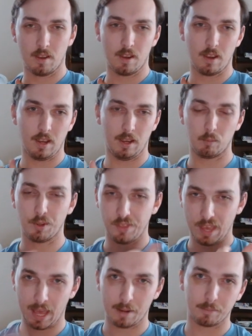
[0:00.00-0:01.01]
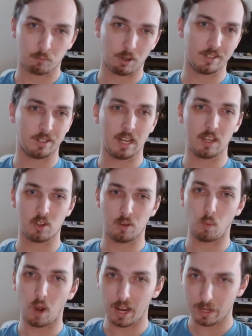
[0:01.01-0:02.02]
And with that, resignation.
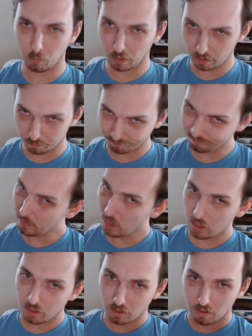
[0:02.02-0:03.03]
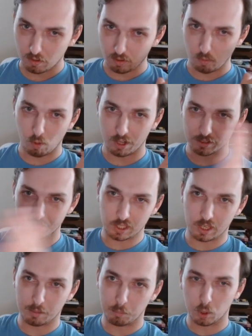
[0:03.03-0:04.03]
Why? Well, once the
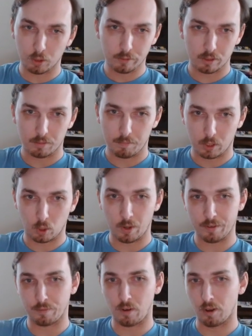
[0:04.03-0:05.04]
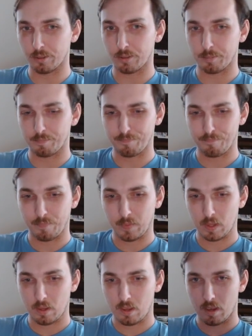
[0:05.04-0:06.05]
king moves, the queen falls.
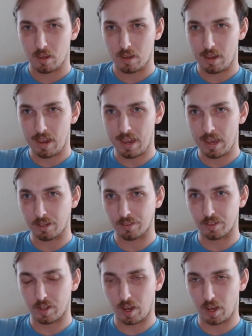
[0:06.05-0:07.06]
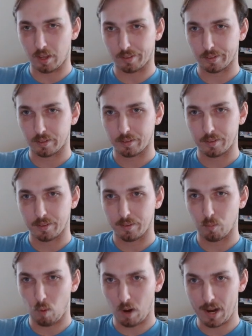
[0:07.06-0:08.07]
And
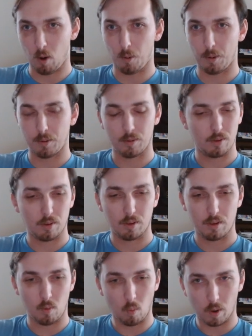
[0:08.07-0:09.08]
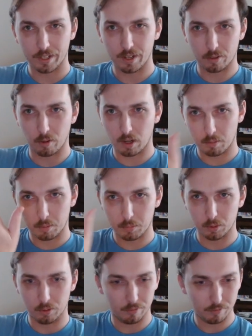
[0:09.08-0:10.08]
wow, what an incredible
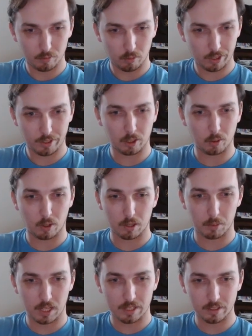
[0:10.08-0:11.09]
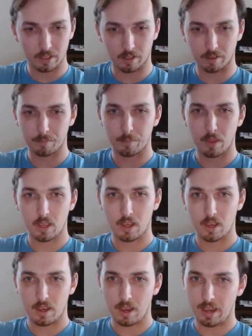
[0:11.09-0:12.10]
move. What an incredible idea.
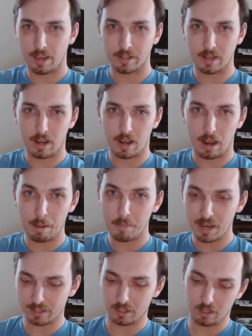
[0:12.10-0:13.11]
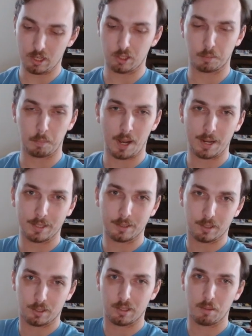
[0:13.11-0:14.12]
And I bet you he spotted
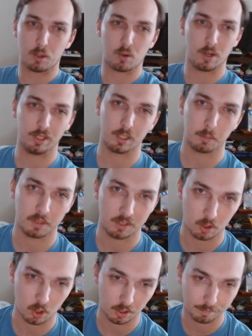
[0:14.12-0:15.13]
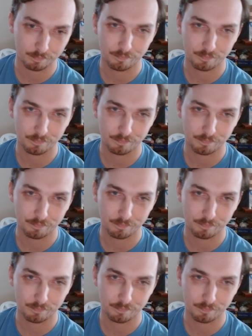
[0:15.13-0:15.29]
the symmetry in this position